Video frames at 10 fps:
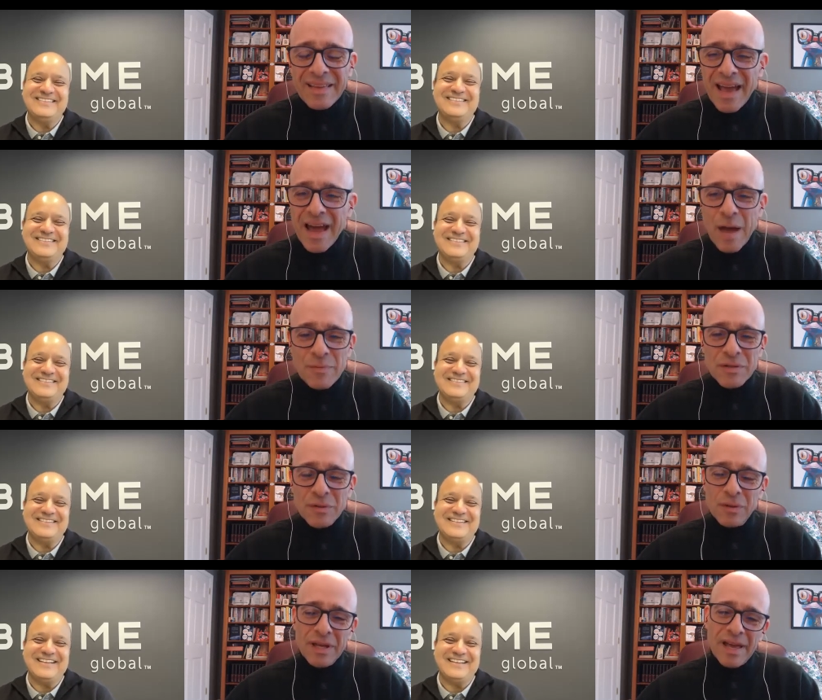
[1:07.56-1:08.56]
Speaker 1: yeah,
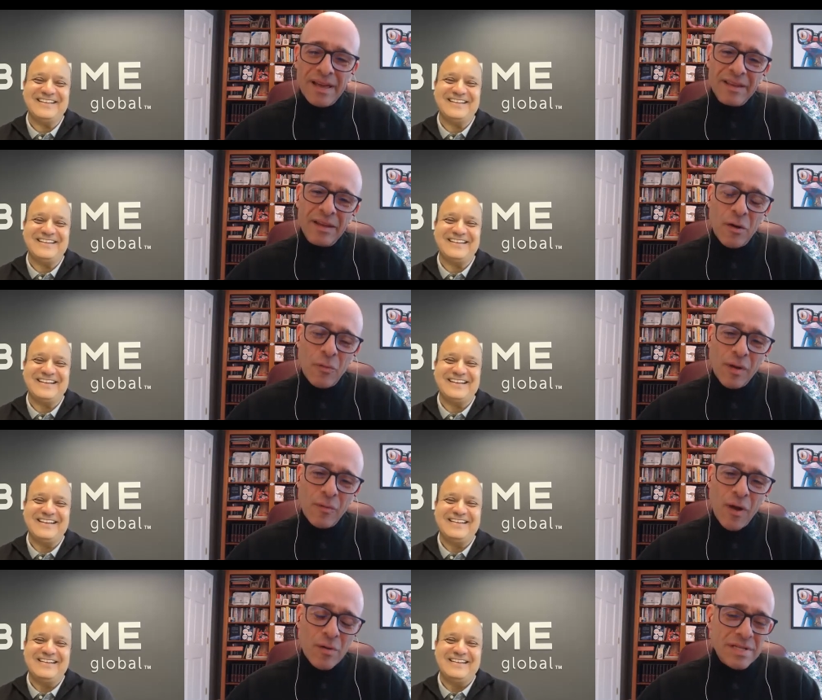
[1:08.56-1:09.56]
absolutely. Uh, you know, we,
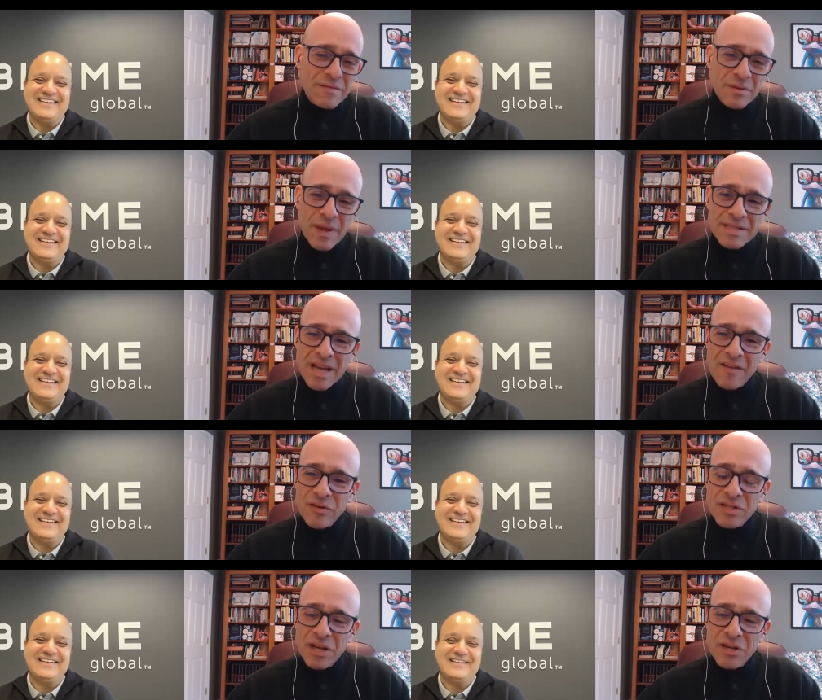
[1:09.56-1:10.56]
we always have some nice
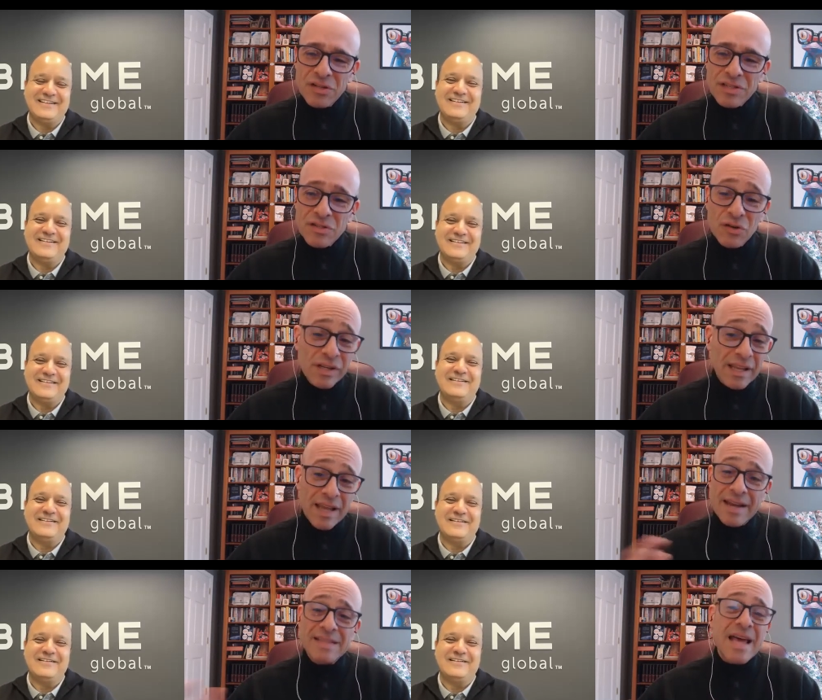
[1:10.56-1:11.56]
conversations, and certainly a
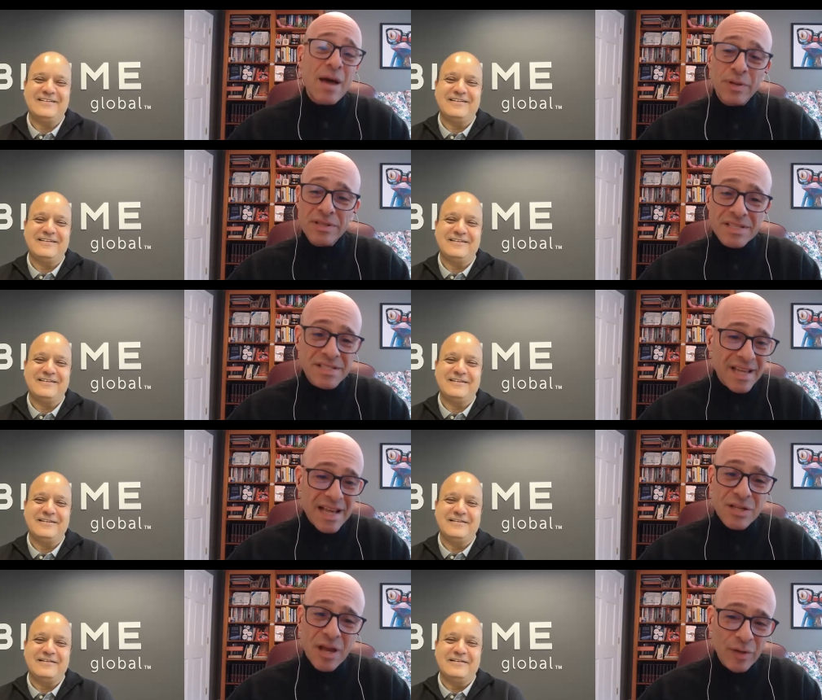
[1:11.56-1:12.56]
lot has happened since the
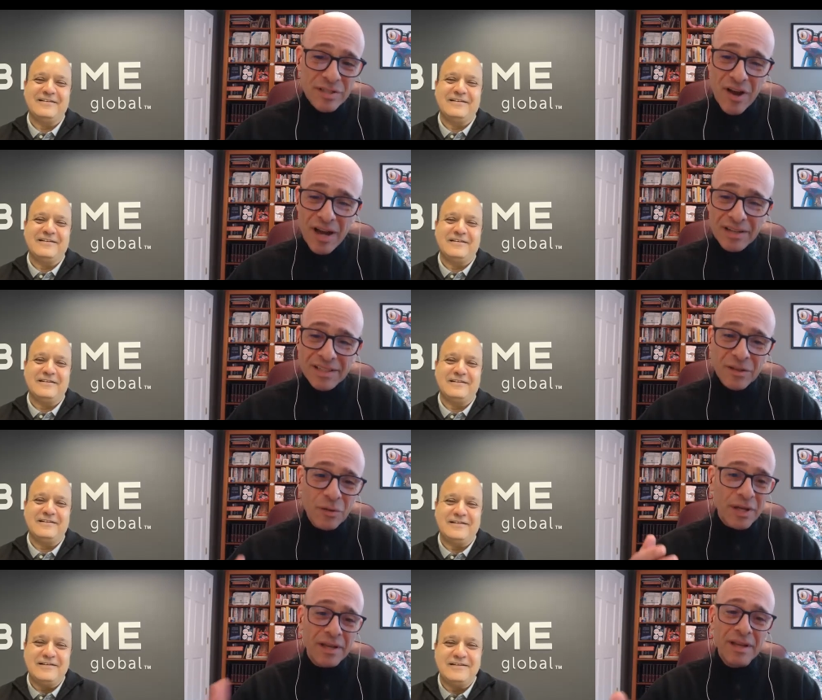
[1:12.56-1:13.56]
last time we talked,
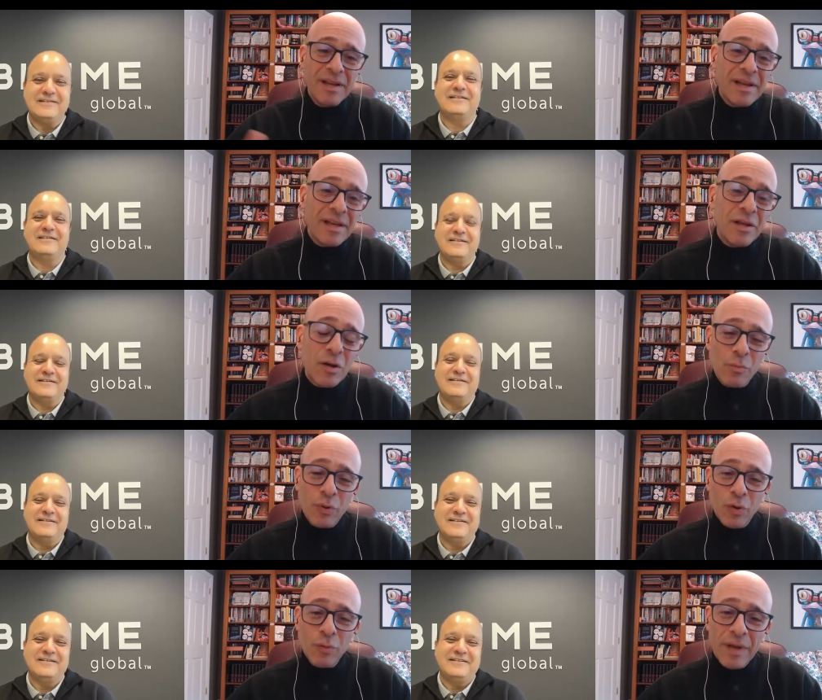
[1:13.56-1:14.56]
including you know
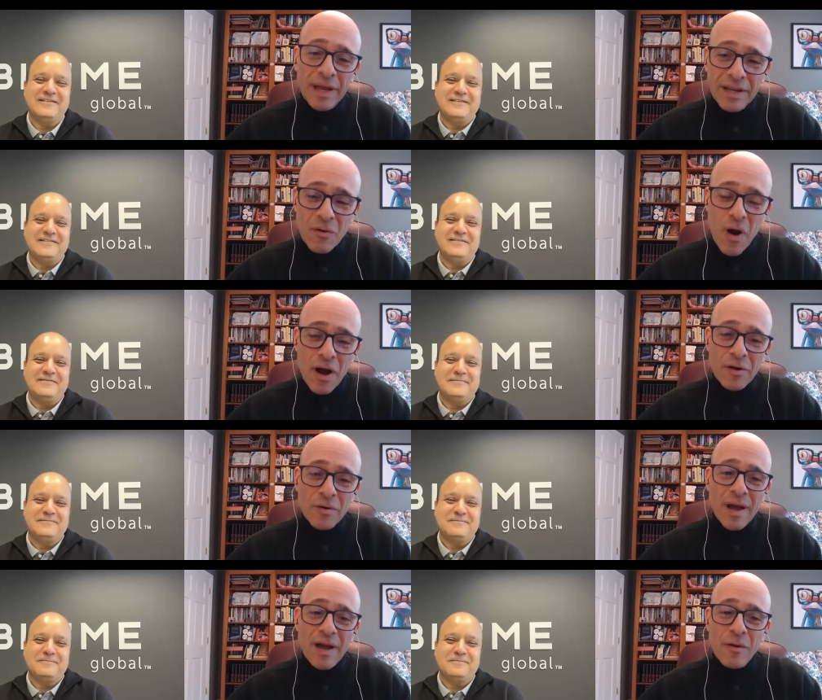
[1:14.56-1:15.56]
Blume getting
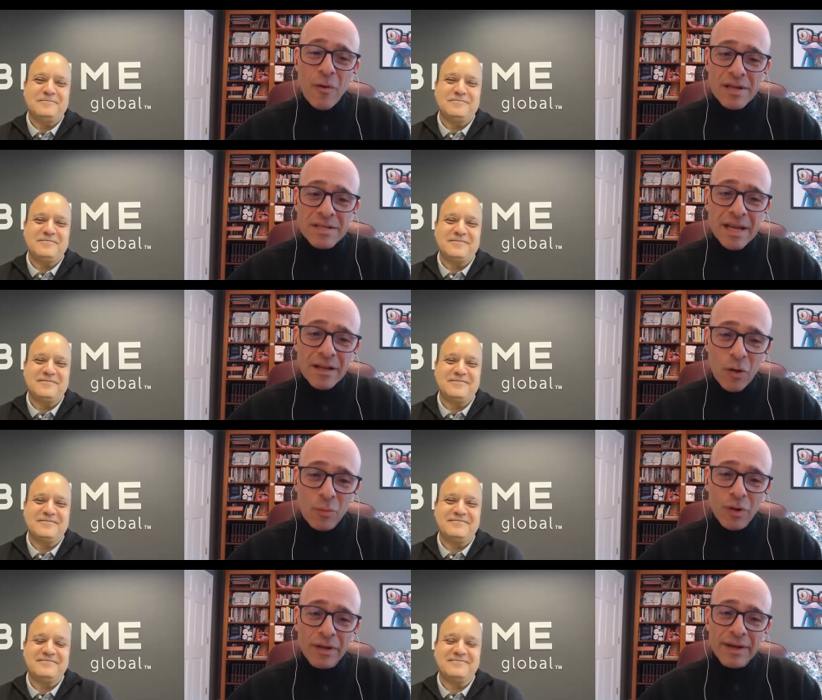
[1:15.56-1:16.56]
acquired by WiseTech
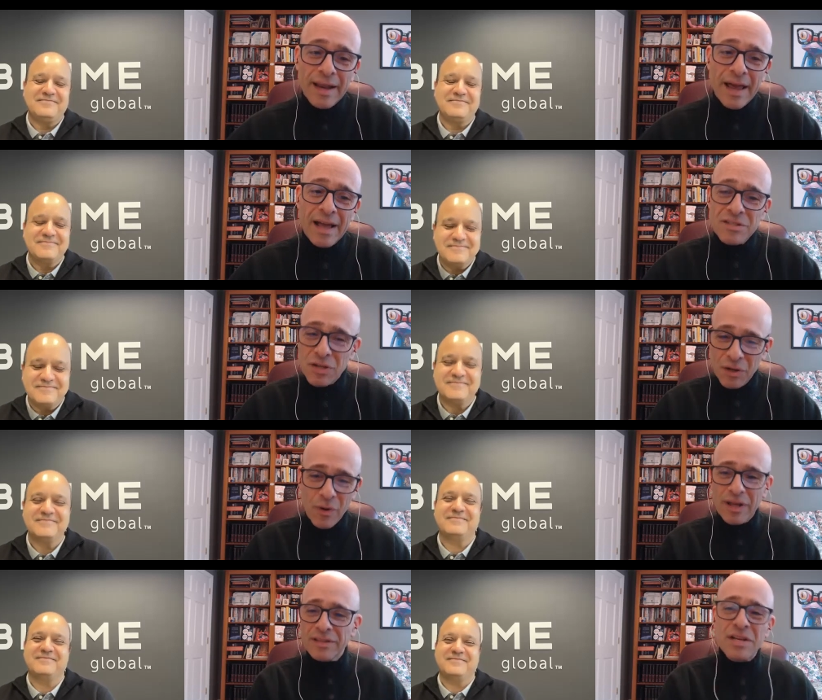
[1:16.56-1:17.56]
Global, and I, I certainly
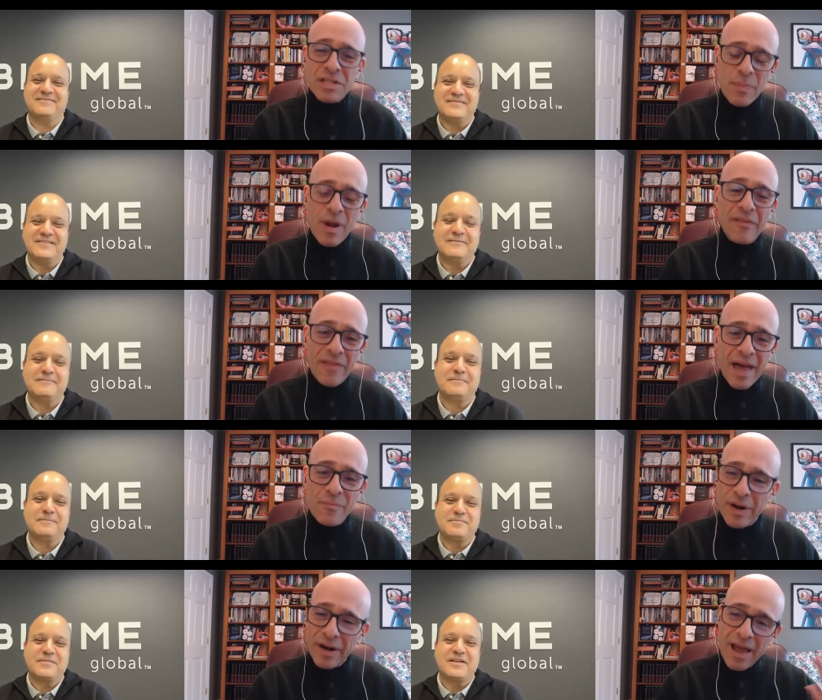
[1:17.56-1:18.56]
want to touch upon
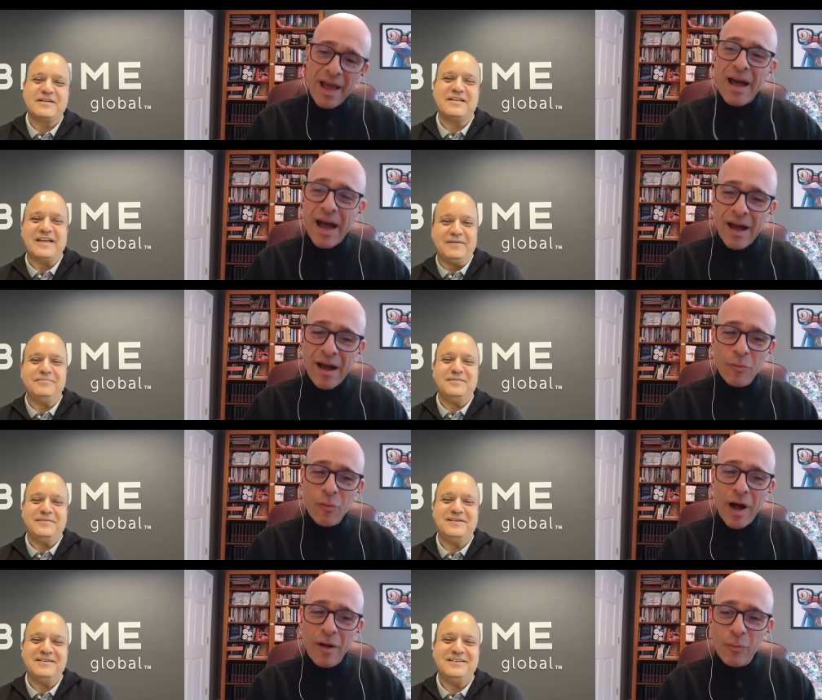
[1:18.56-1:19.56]
that, but
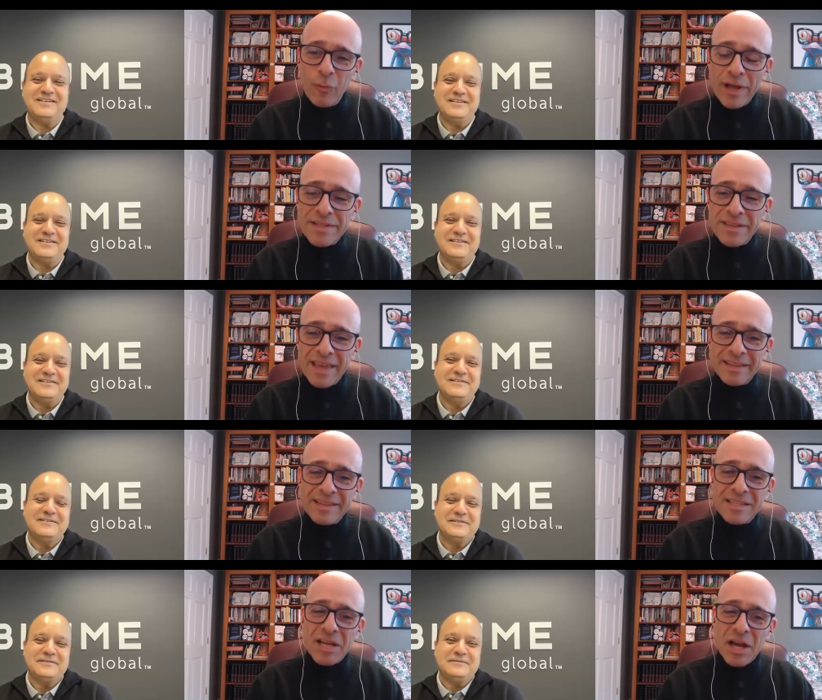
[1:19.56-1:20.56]
I'll, I'll wait till the end
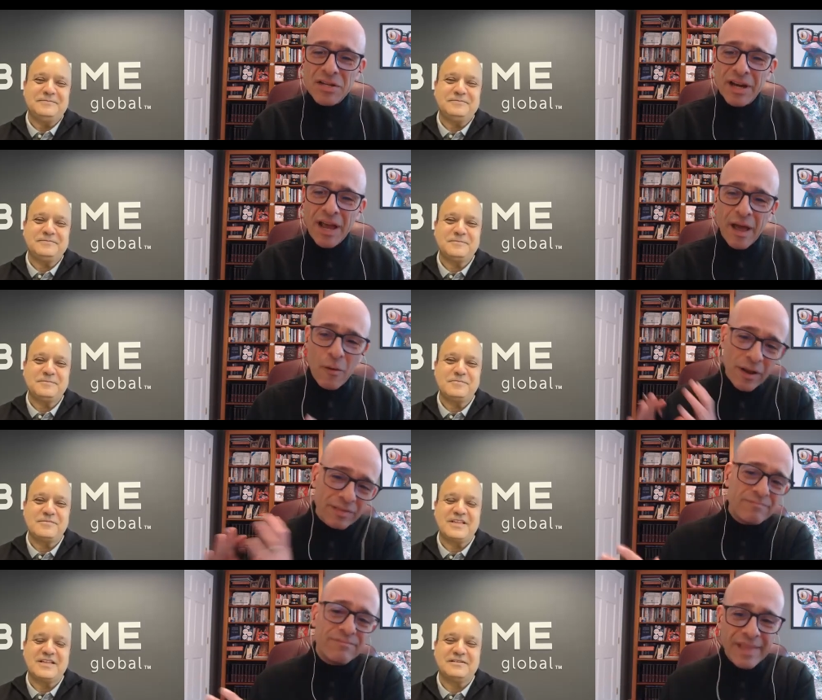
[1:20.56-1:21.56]
of the discussion. I, I want
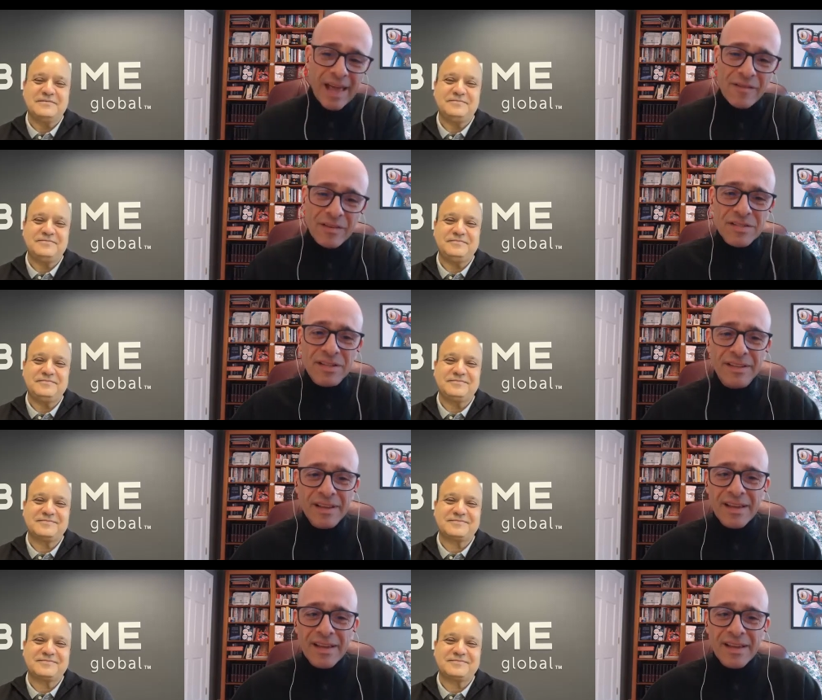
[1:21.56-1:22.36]
to dive into